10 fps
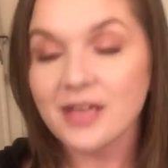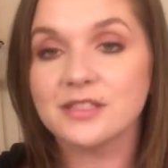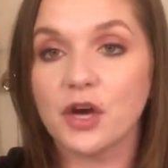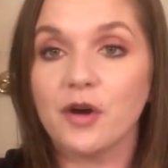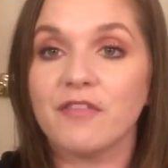
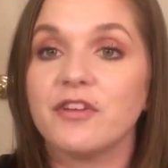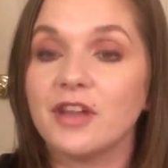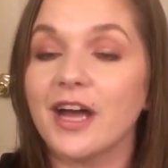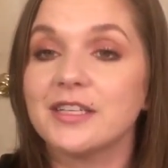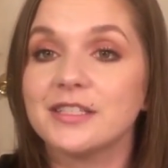So if
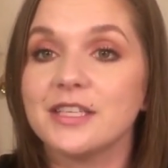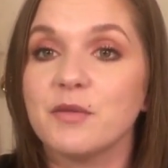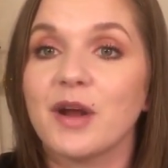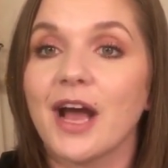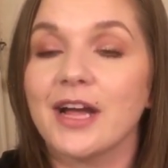you'd like to
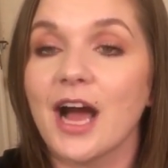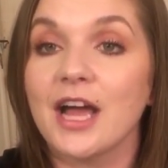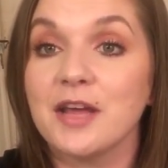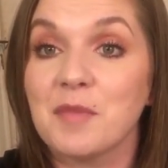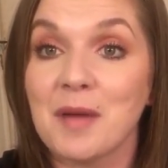see what I
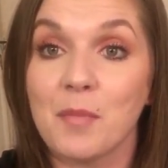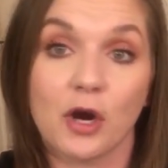got in my